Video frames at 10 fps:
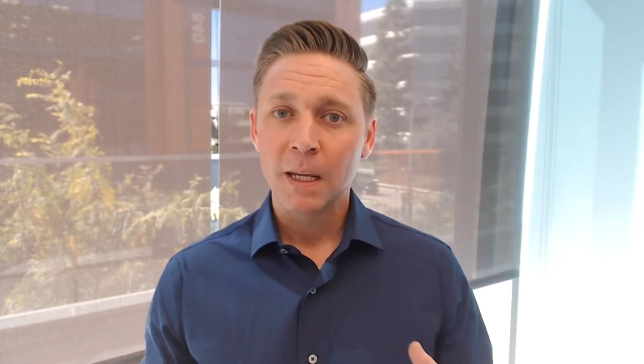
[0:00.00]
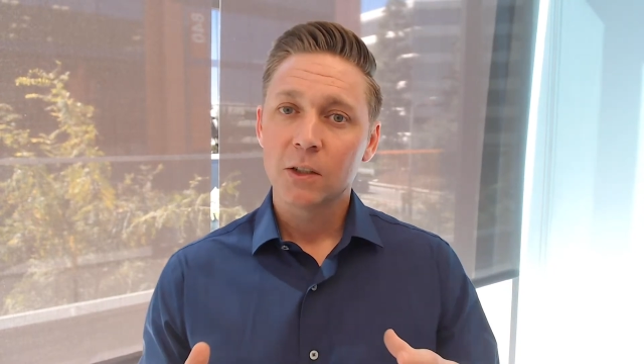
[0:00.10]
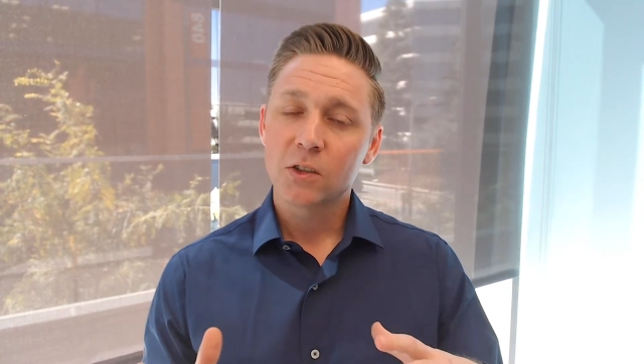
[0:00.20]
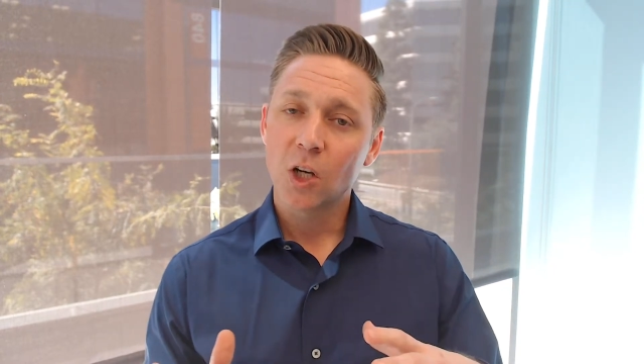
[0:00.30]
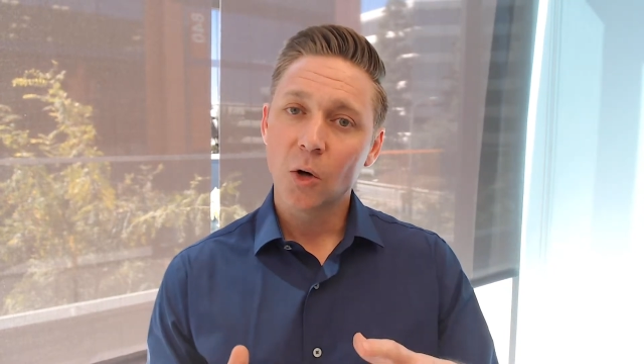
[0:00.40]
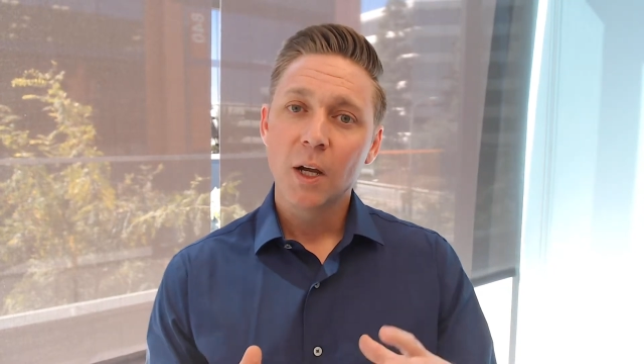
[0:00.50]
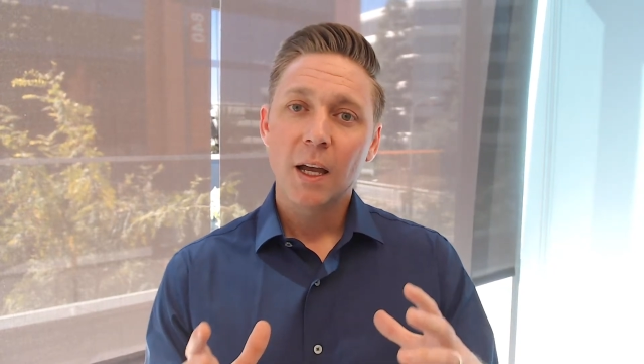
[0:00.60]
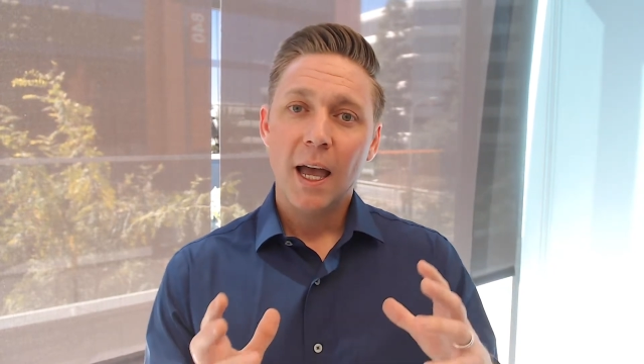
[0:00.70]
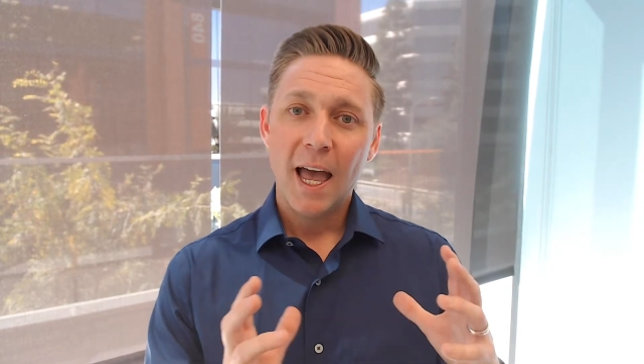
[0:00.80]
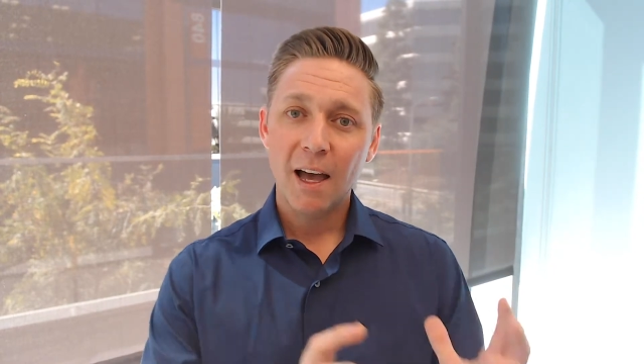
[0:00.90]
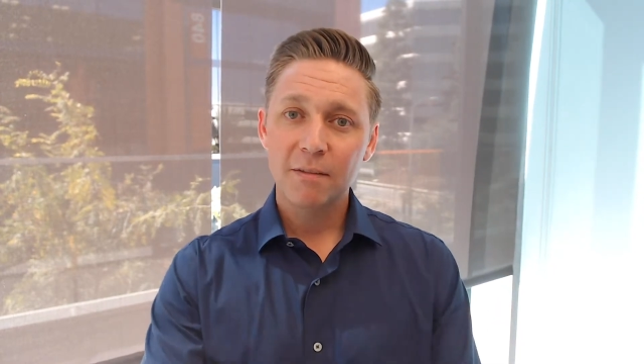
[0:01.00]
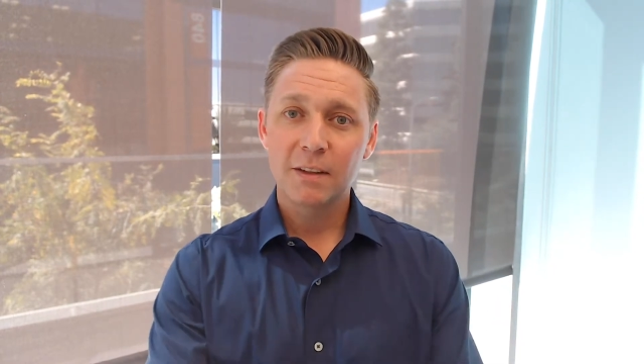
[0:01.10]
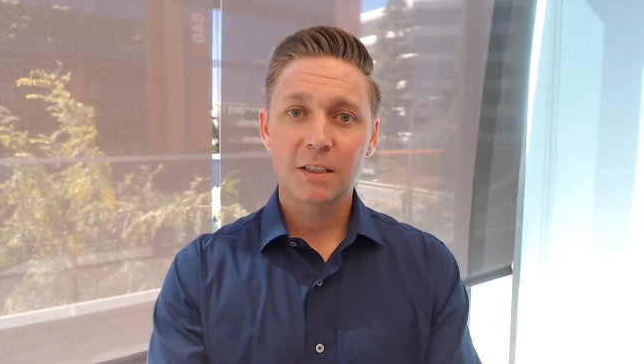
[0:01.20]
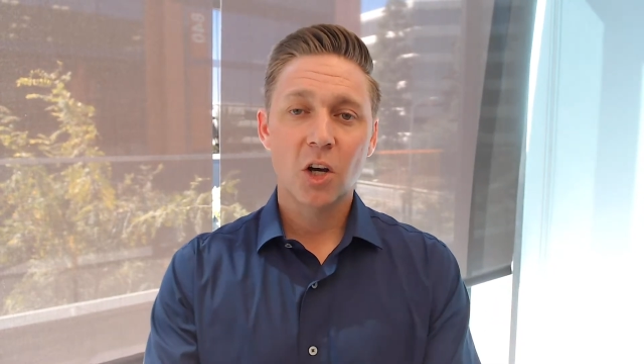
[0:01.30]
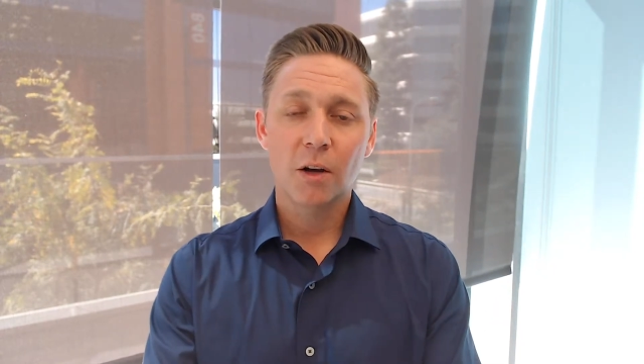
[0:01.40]
So have
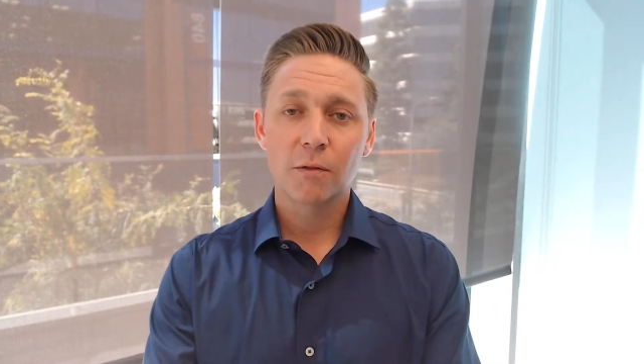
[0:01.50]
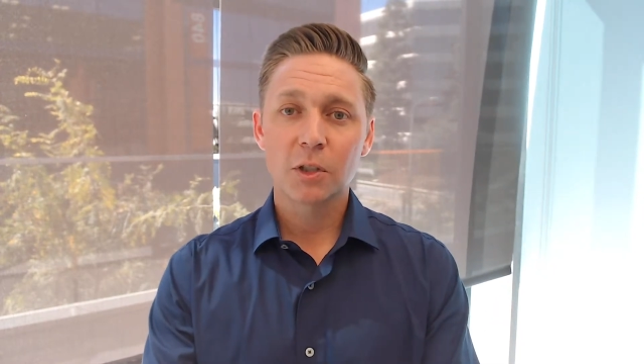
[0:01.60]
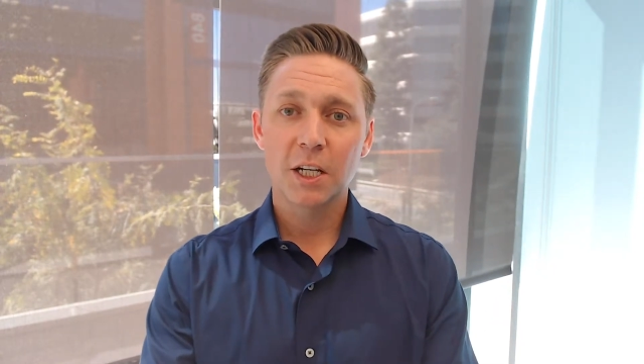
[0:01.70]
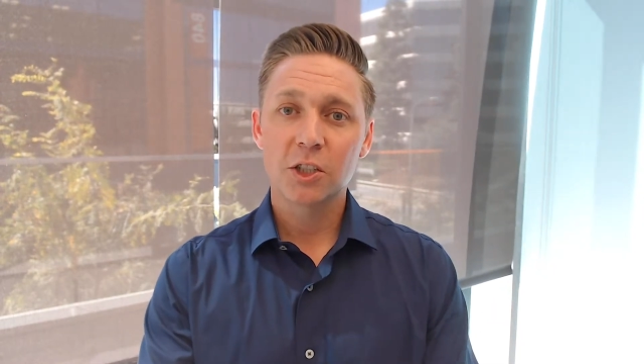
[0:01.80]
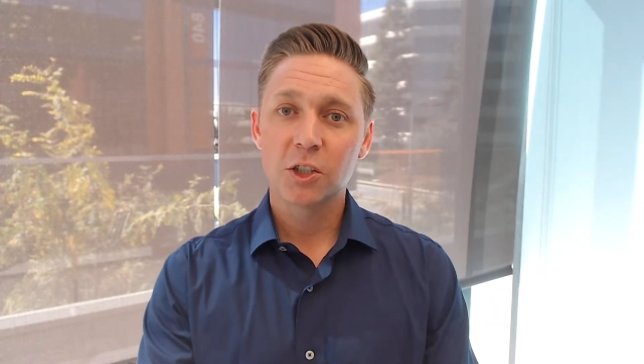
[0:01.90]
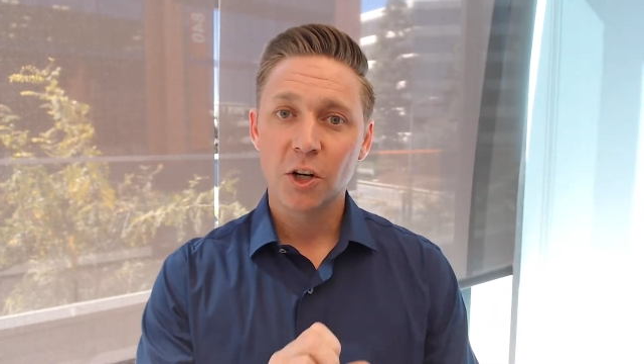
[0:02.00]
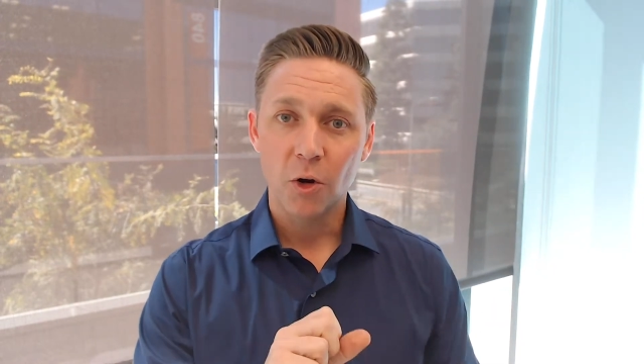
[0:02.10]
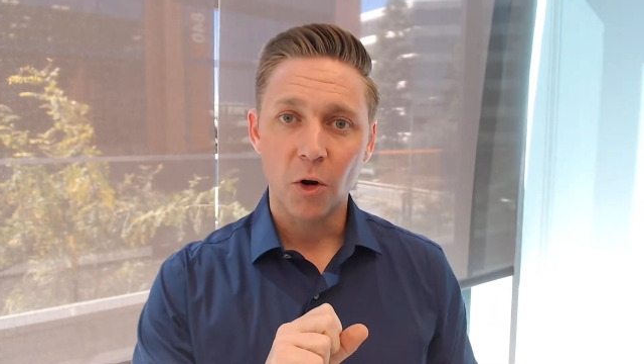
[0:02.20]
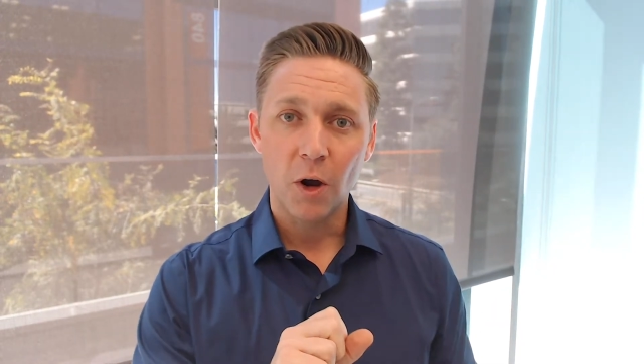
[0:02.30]
this conversation